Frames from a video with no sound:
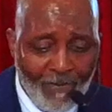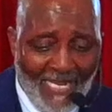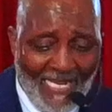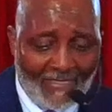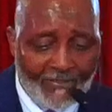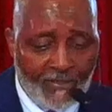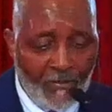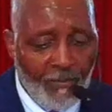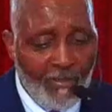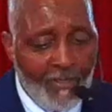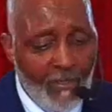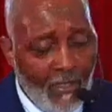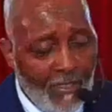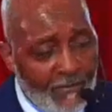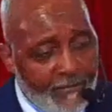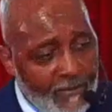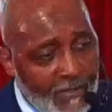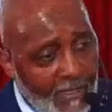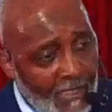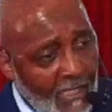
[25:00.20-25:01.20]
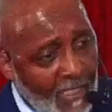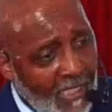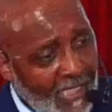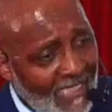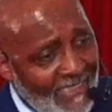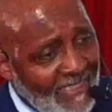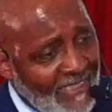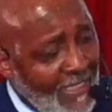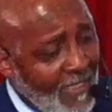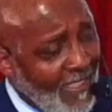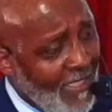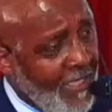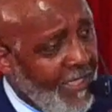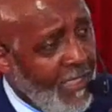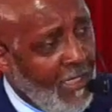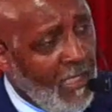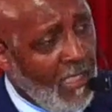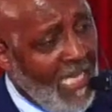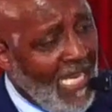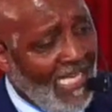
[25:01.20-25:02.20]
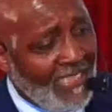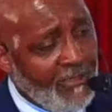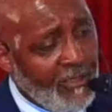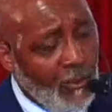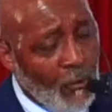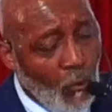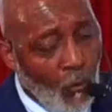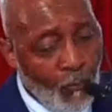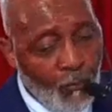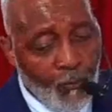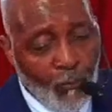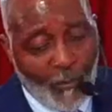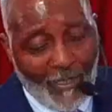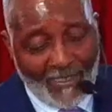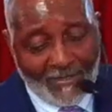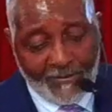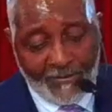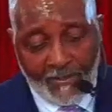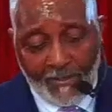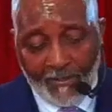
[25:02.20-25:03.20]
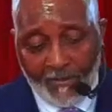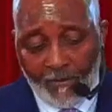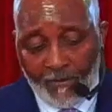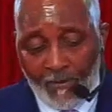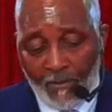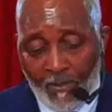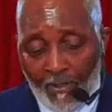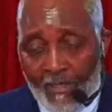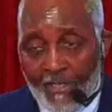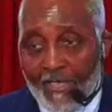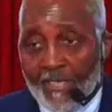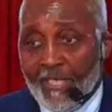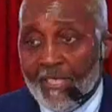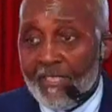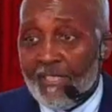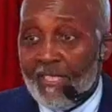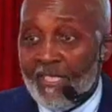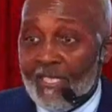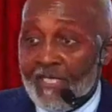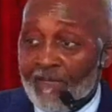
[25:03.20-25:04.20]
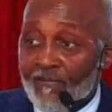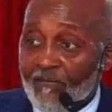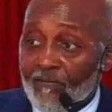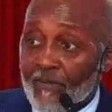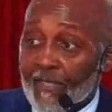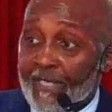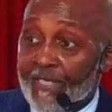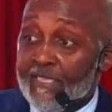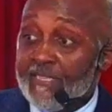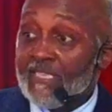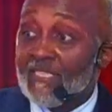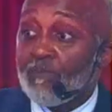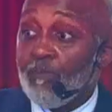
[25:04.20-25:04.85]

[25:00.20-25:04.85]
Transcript: Pastor? Because the illog illogical present, it inflicts